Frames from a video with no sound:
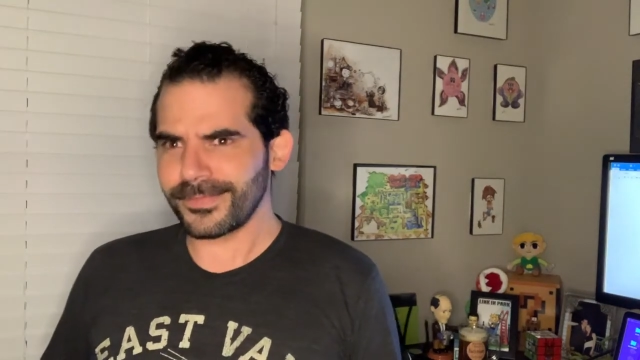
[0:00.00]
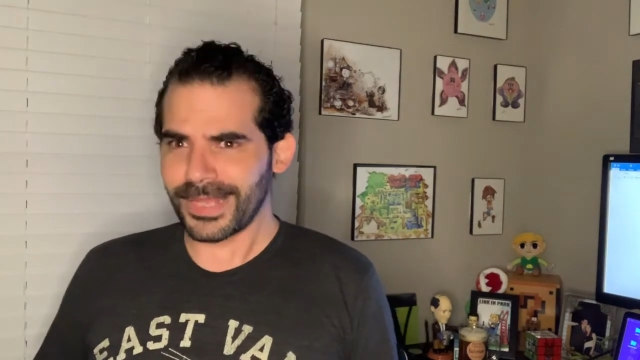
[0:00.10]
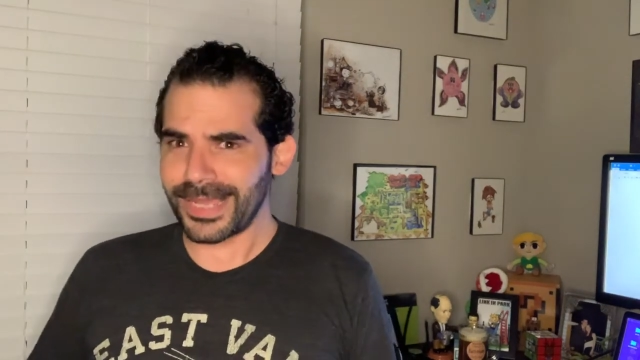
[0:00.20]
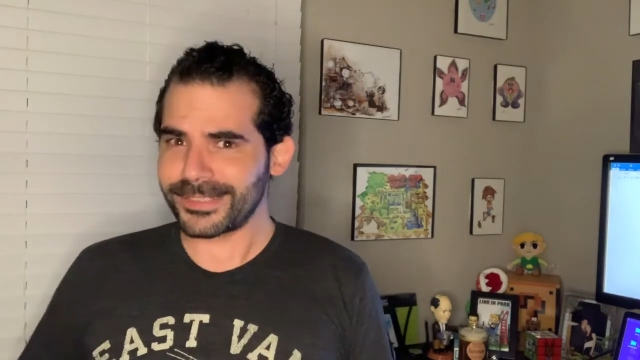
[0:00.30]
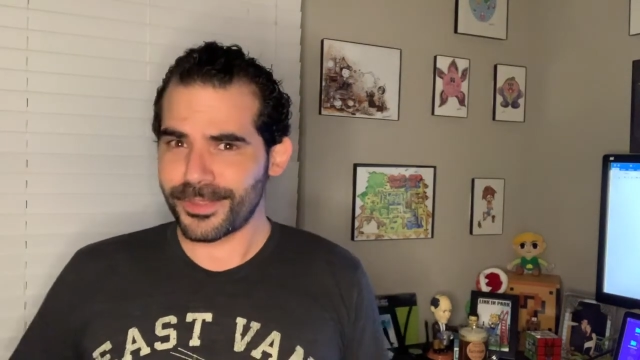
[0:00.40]

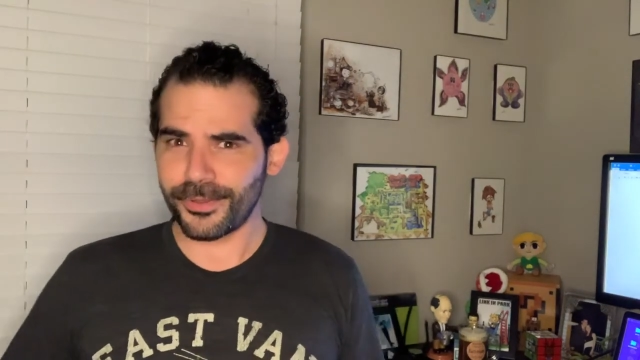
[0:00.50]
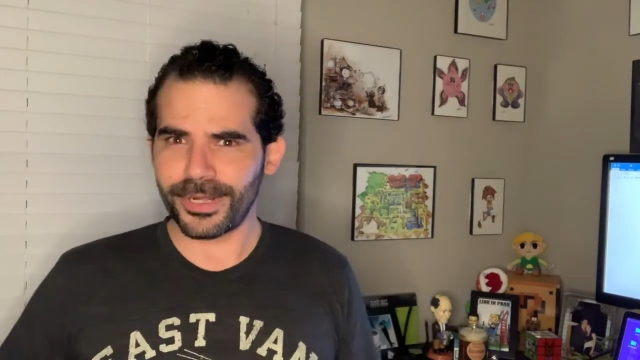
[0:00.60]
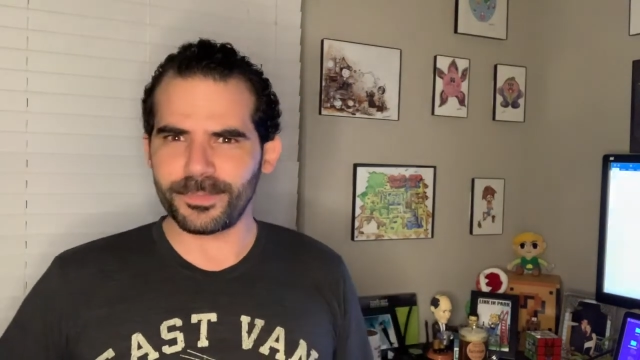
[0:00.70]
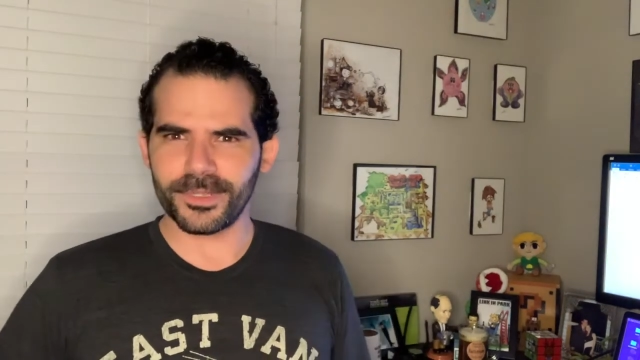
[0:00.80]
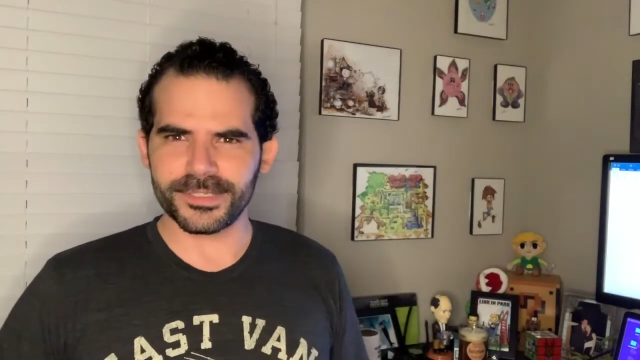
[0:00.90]
That's
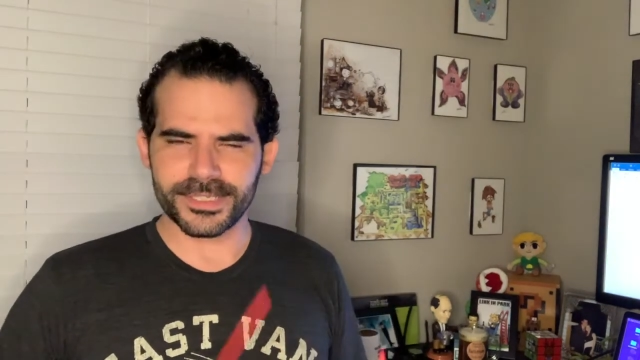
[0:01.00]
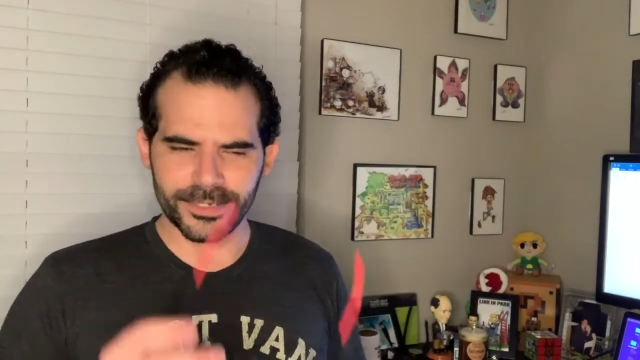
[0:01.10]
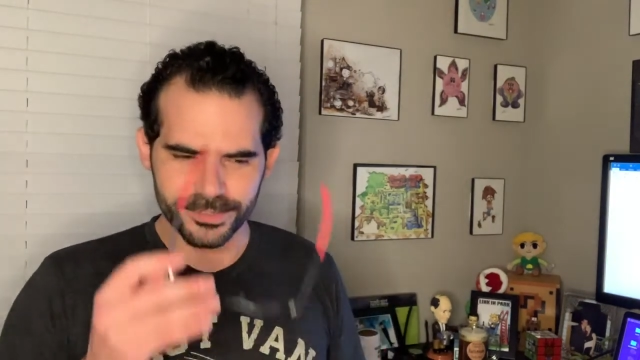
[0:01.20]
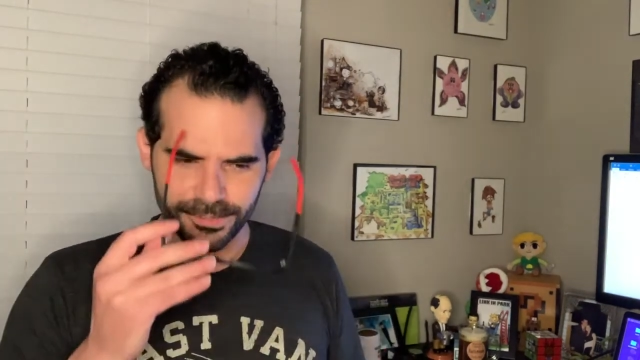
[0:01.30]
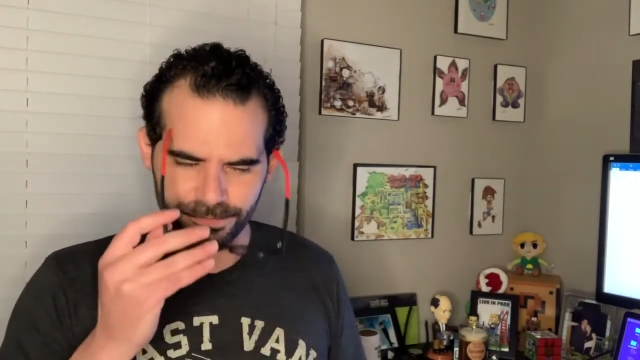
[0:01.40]
30 plus
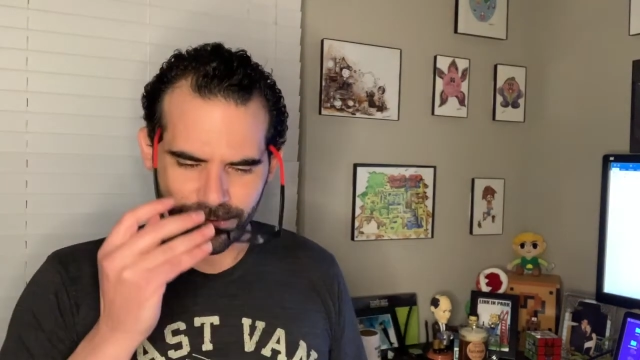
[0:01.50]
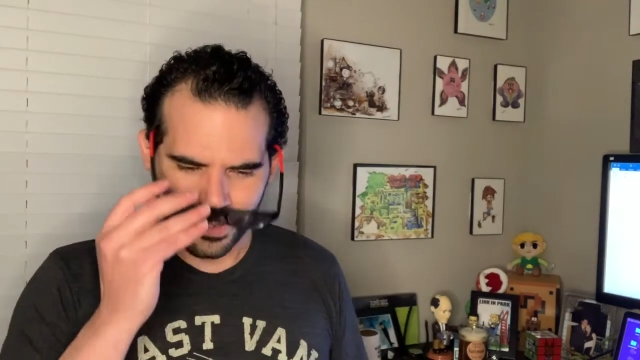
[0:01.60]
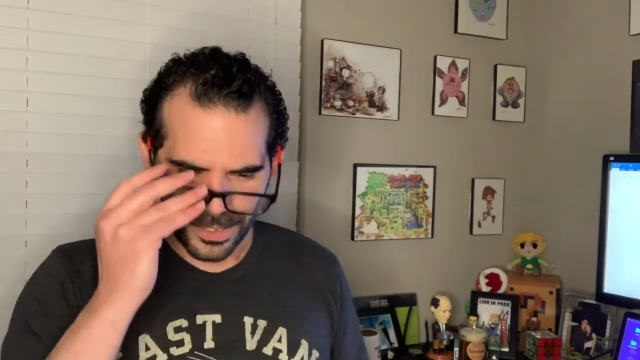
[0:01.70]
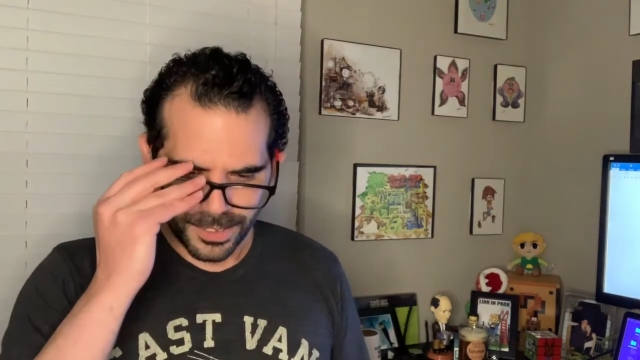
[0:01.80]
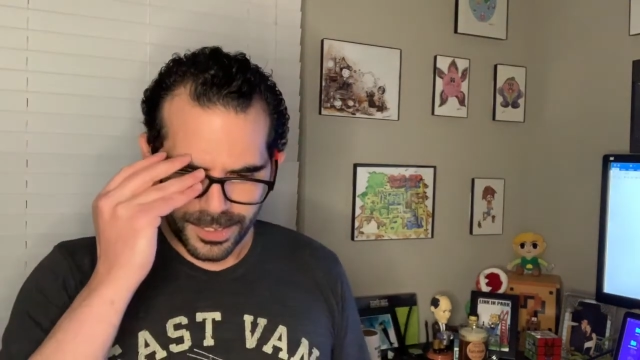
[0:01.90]
years of
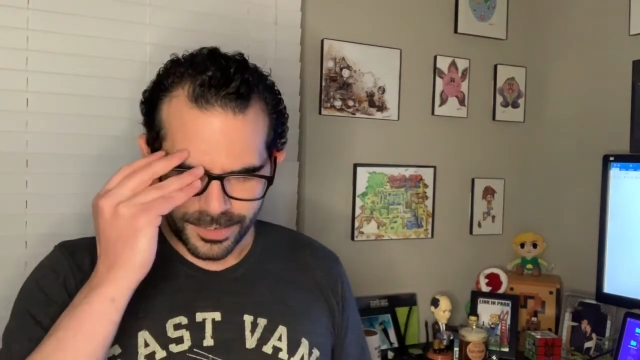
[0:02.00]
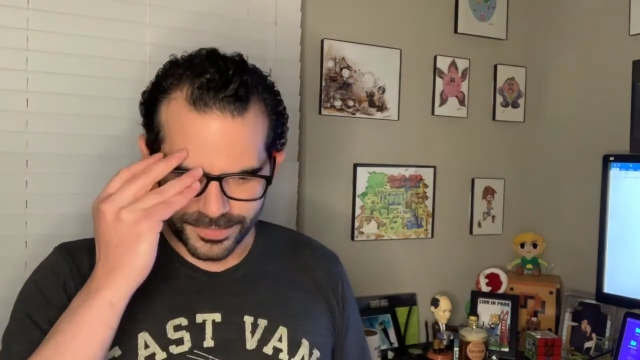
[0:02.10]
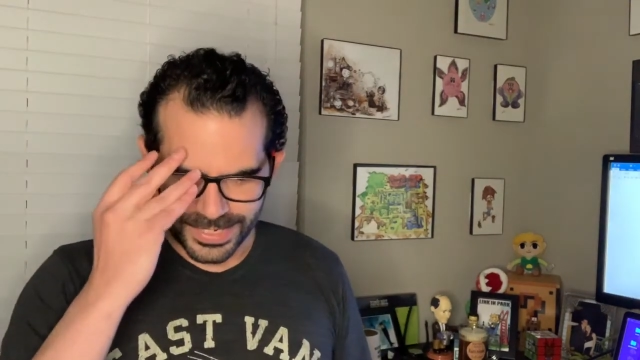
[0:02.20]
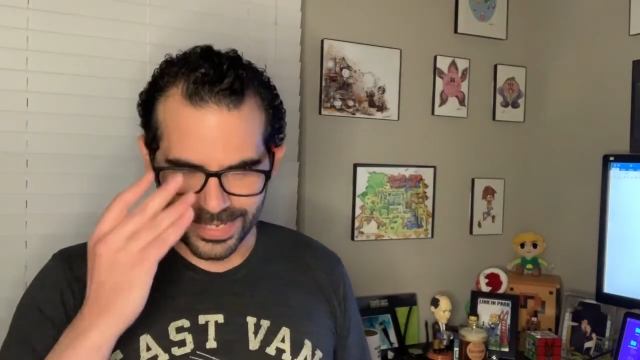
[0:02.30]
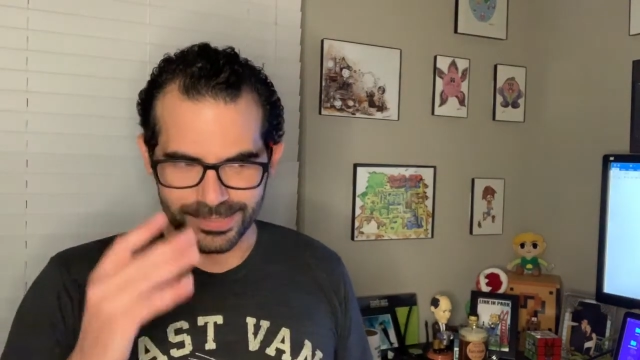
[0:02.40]
of
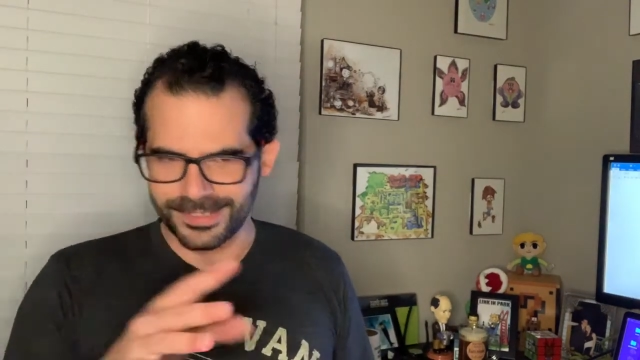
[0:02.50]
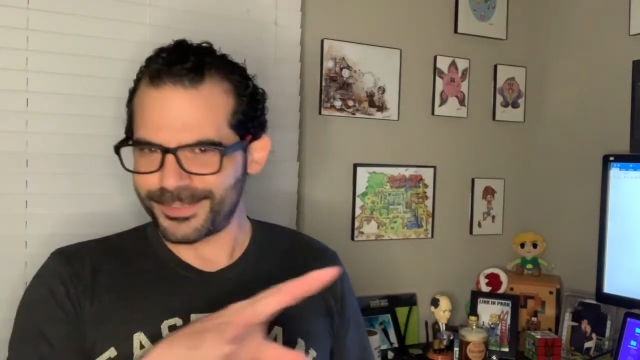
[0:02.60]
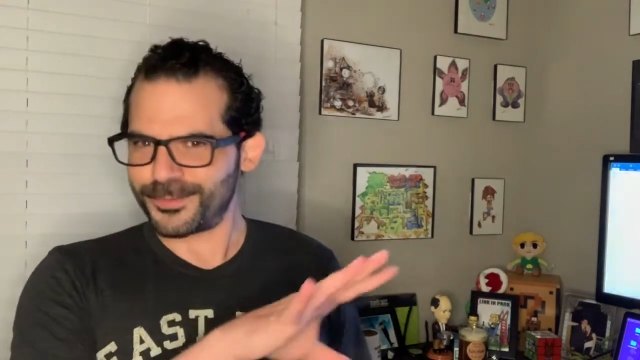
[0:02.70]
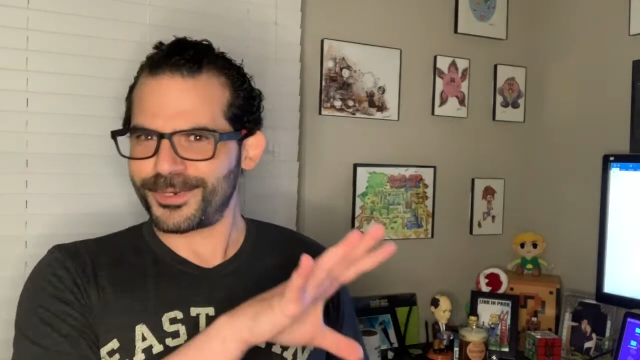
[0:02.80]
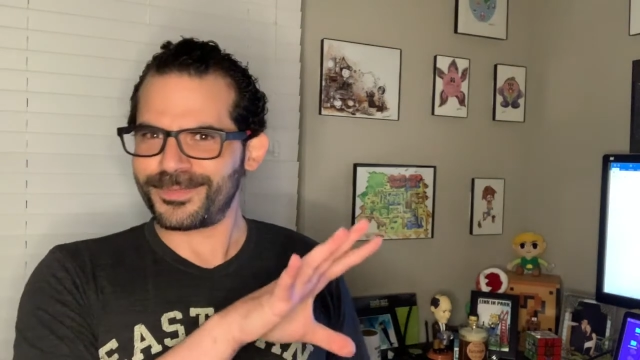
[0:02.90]
saying this
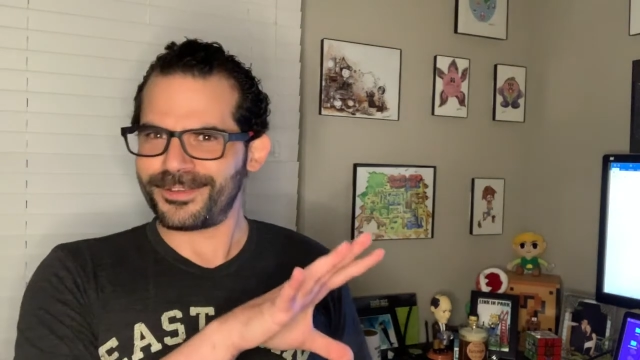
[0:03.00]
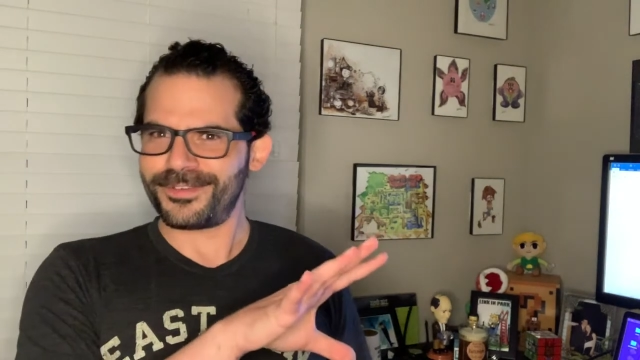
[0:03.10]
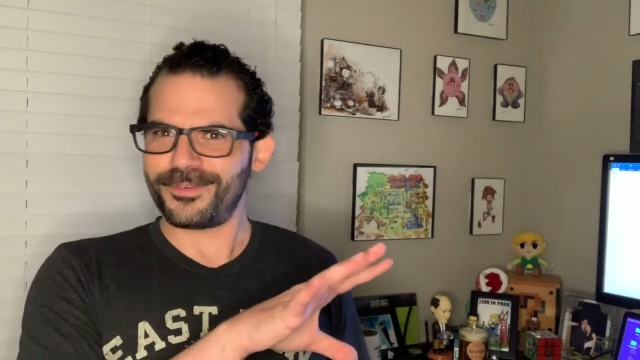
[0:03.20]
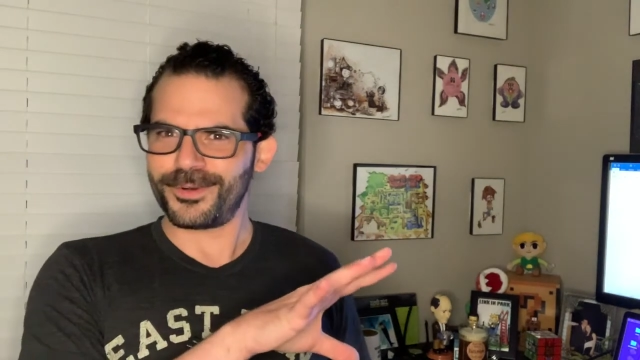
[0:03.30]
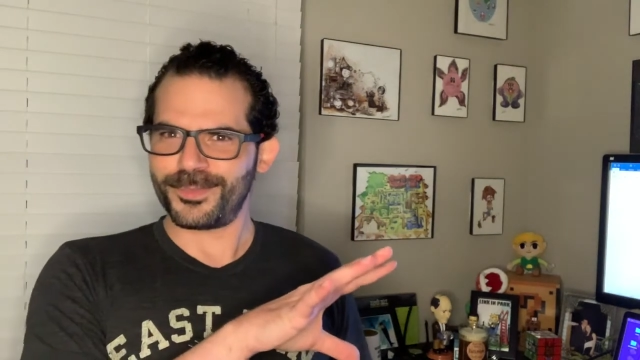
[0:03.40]
is one of my
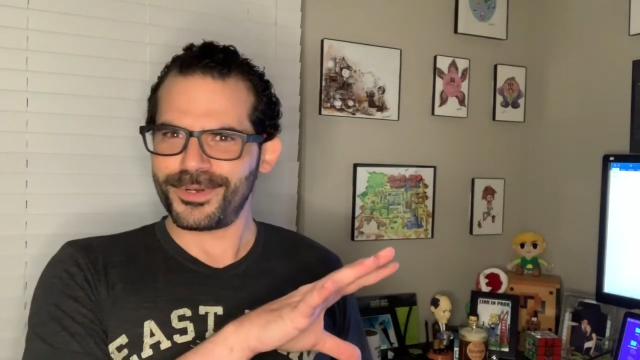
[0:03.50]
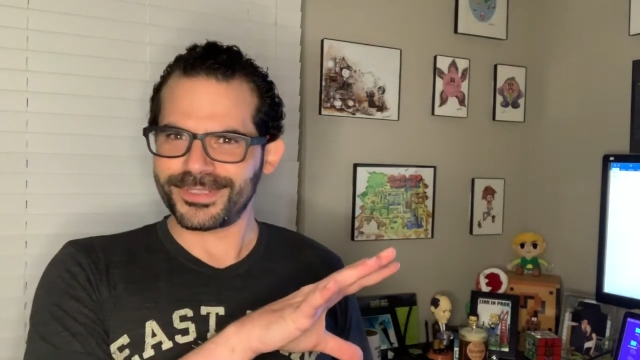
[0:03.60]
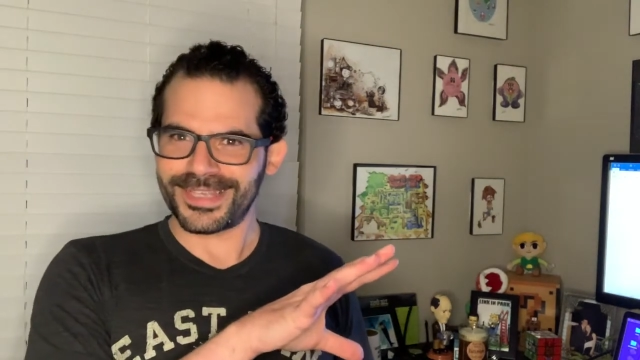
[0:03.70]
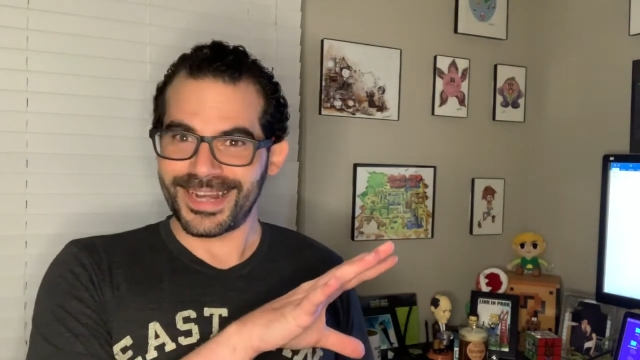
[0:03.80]
favorite books,